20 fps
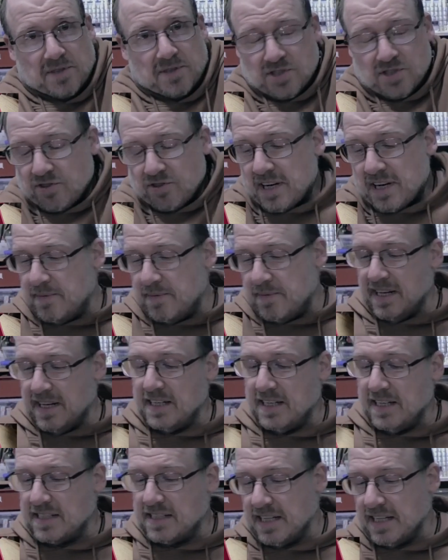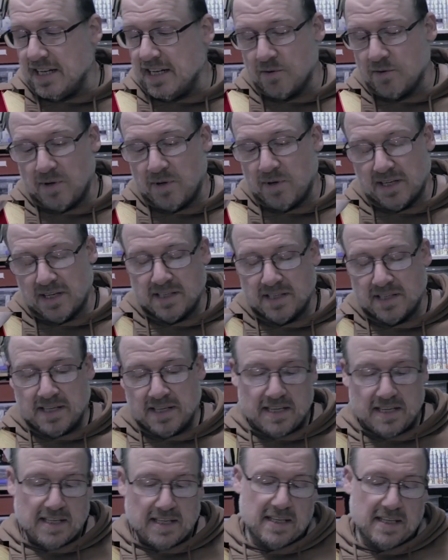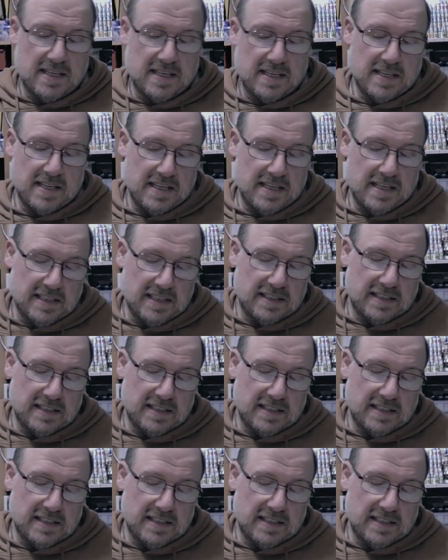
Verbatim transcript: screaming as the other one uh,